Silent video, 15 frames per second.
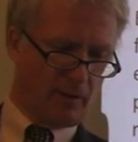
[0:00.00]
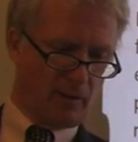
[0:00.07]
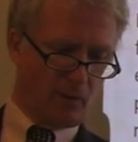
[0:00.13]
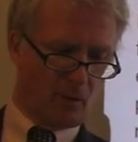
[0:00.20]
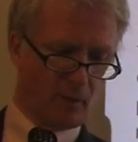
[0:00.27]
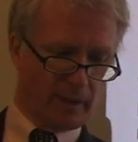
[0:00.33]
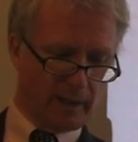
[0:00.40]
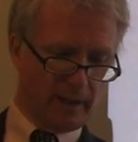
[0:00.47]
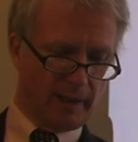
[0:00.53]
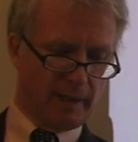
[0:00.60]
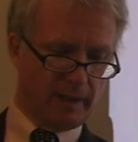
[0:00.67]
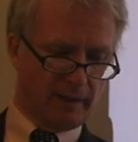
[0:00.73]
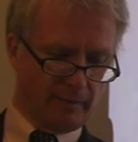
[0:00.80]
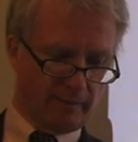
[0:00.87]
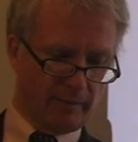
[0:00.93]
We
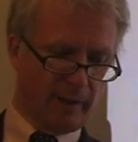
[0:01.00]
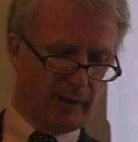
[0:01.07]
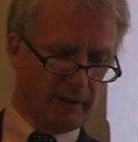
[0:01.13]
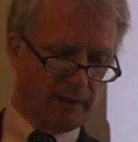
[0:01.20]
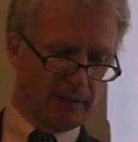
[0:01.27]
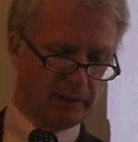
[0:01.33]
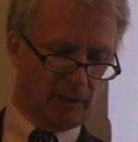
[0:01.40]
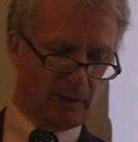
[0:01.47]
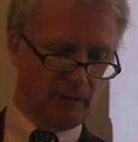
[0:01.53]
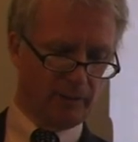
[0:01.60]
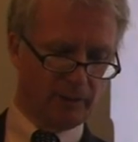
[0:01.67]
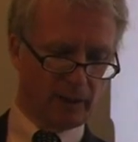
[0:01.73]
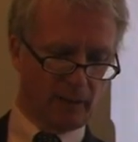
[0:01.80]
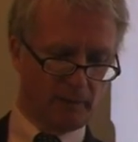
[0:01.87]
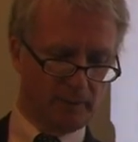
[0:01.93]
need values that will
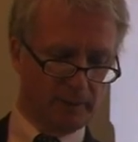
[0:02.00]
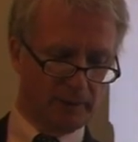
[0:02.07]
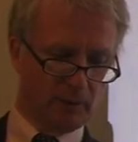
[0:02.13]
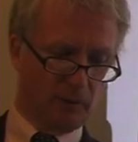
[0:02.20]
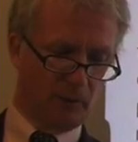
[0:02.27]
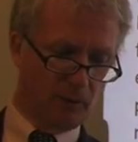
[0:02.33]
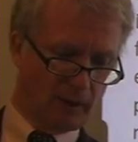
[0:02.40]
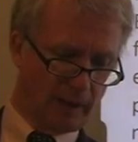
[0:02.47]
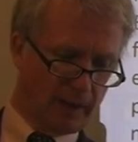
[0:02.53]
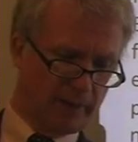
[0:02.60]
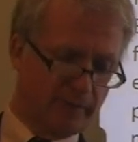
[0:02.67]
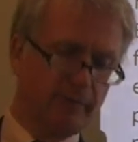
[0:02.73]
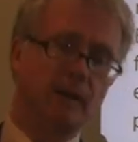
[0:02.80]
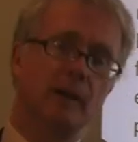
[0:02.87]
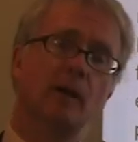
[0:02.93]
encompass all
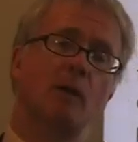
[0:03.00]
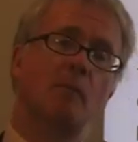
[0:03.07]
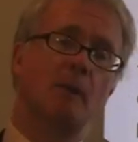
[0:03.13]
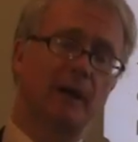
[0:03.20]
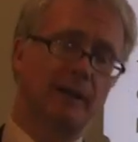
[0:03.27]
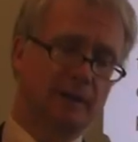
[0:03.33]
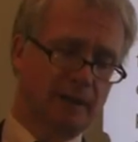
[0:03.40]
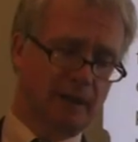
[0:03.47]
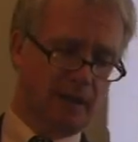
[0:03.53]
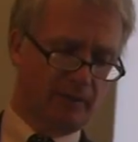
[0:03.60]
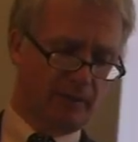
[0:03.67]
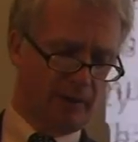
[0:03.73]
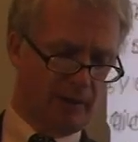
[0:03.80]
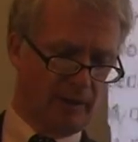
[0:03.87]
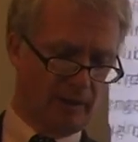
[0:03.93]
life bound
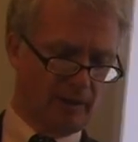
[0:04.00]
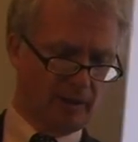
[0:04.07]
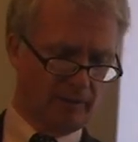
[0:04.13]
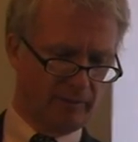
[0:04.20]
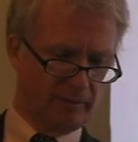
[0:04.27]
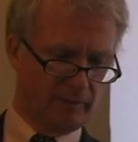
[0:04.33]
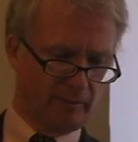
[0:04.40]
together in love.